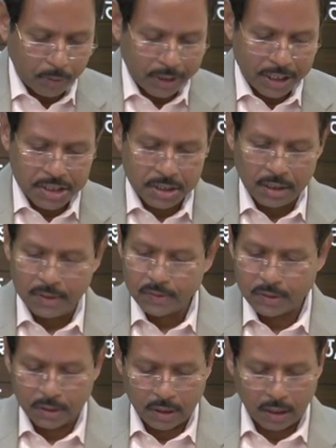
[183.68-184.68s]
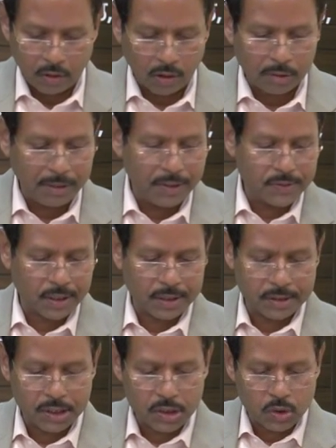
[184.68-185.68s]
potentials, lot many
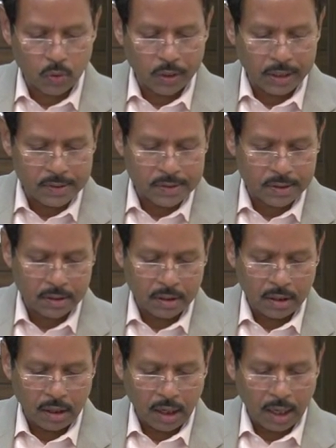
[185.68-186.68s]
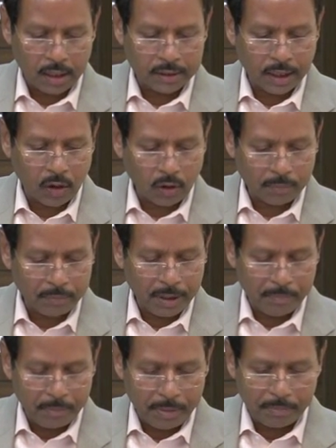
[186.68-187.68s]
success stories, and there are lot
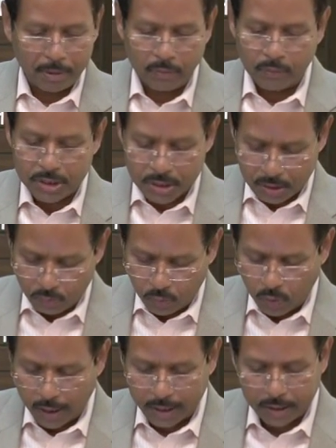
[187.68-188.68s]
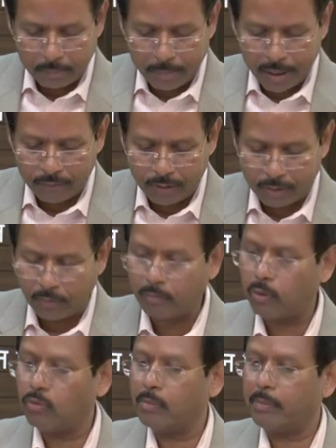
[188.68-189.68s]
many people who get benefit from
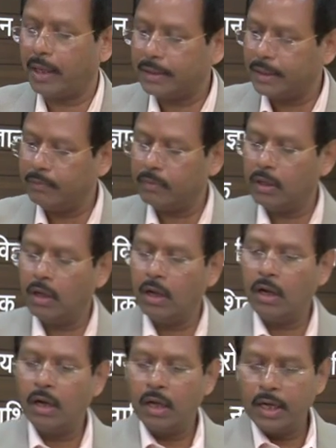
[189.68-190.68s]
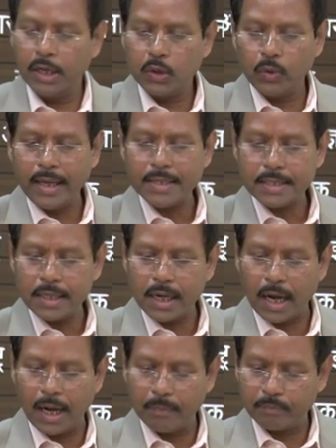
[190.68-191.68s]
homeopathy. In today's
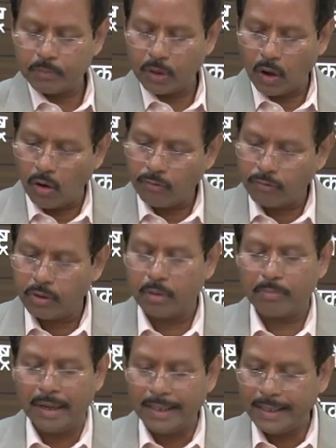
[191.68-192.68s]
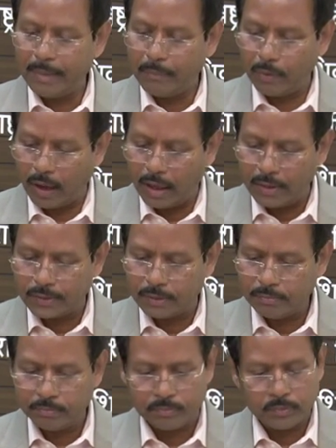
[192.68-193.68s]
era of
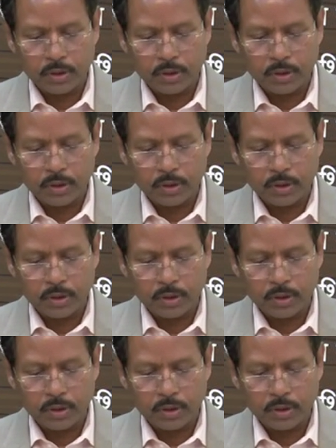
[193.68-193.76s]
multi-pluralism,